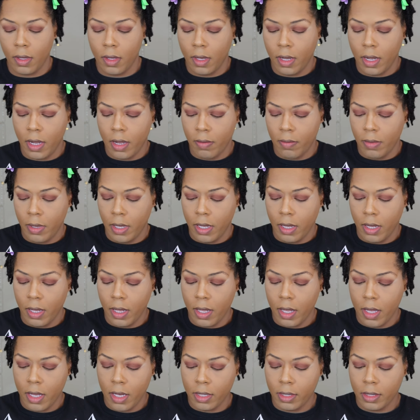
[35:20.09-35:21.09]
Now,
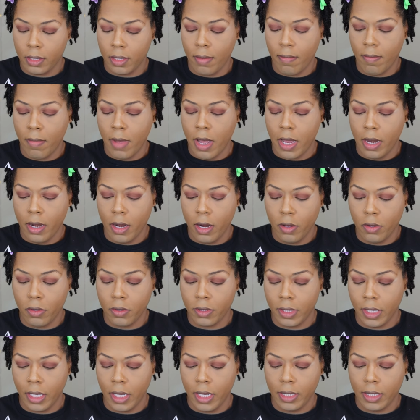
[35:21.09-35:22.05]
because my nose